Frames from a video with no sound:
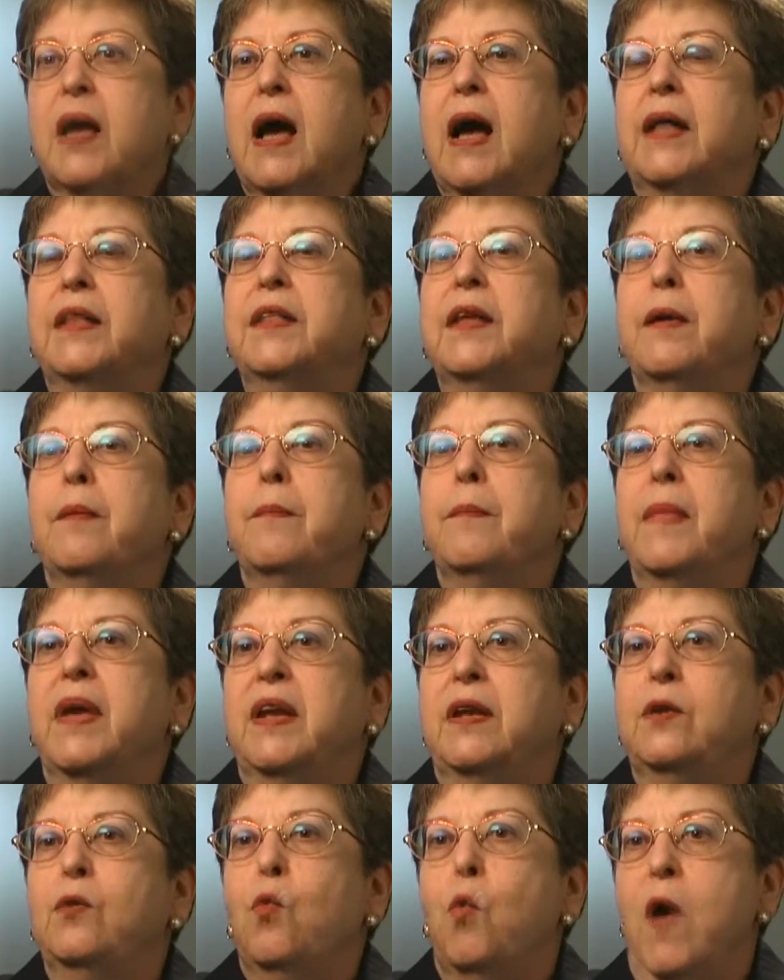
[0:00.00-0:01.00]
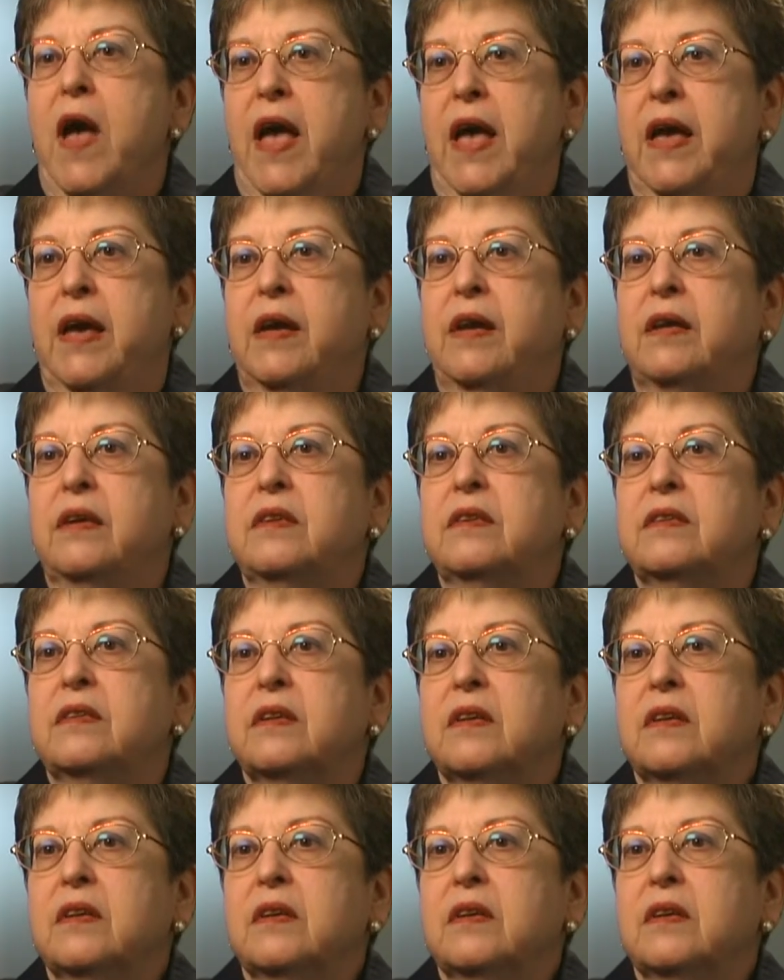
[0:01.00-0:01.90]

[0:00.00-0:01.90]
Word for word: And there are many ways